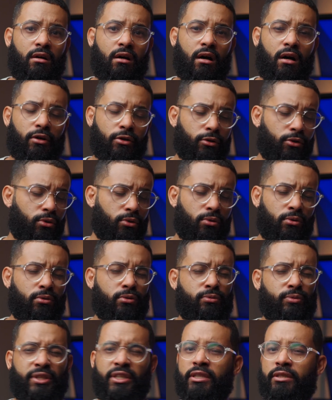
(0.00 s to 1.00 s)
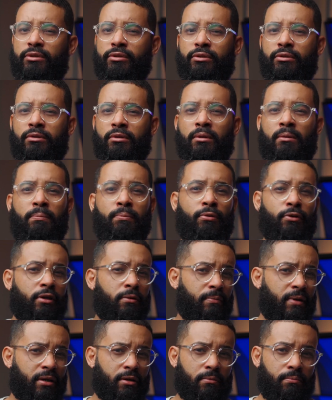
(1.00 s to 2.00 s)
undo, redo,
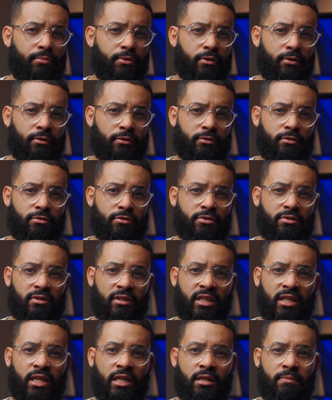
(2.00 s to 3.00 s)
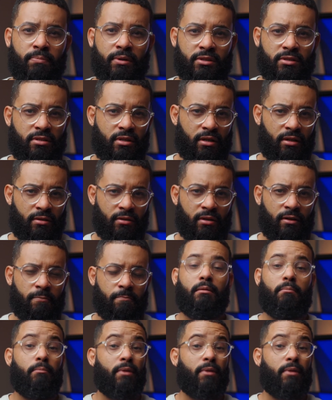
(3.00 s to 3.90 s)
putting my computer to sleep, etc.